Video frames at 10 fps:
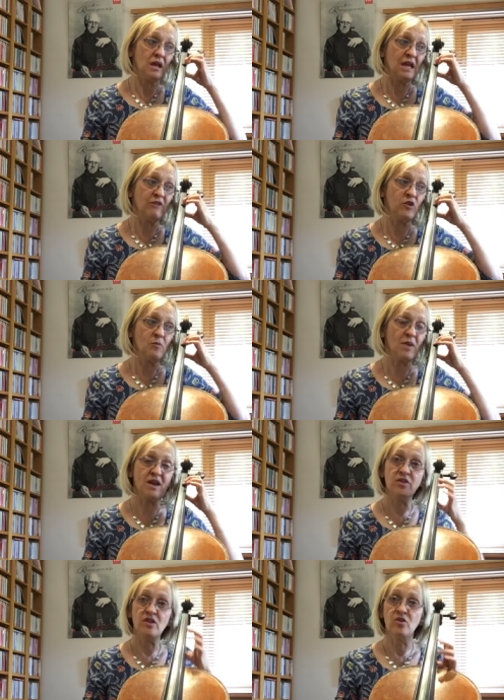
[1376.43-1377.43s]
if you make
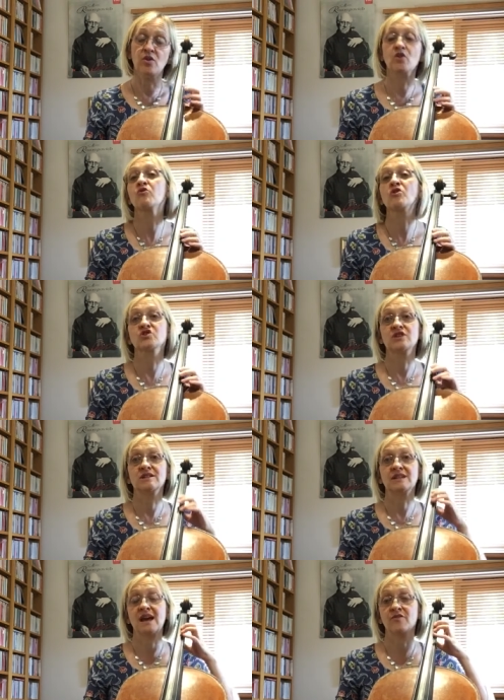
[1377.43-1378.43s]
the crotchet
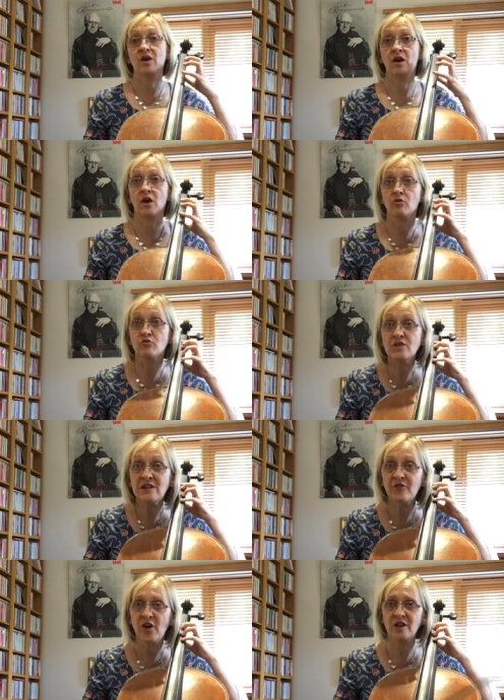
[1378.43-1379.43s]
have a really
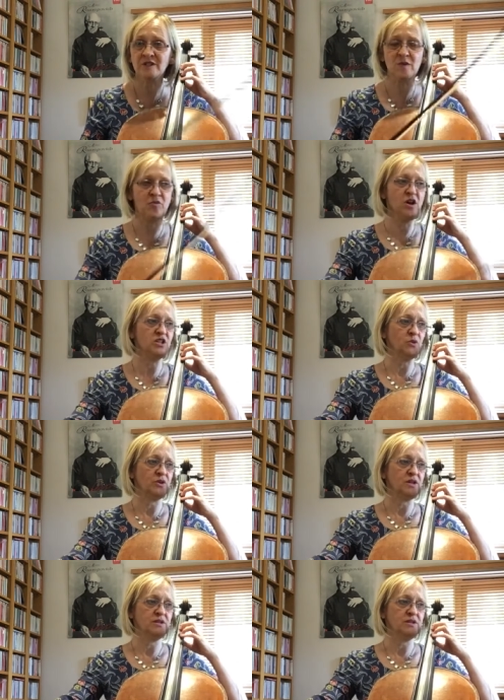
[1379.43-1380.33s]
fast vibrato on it,